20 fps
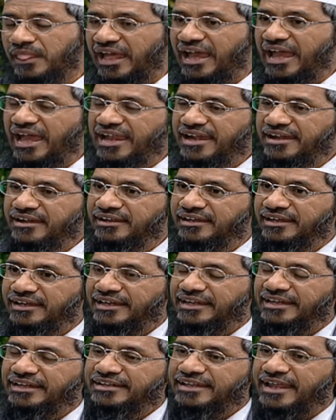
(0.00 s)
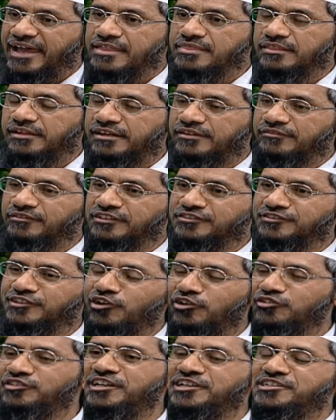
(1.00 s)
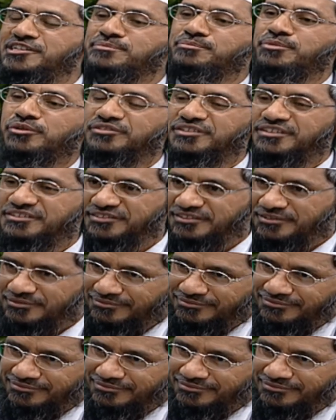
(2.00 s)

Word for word: And it has a reversal on the aging process.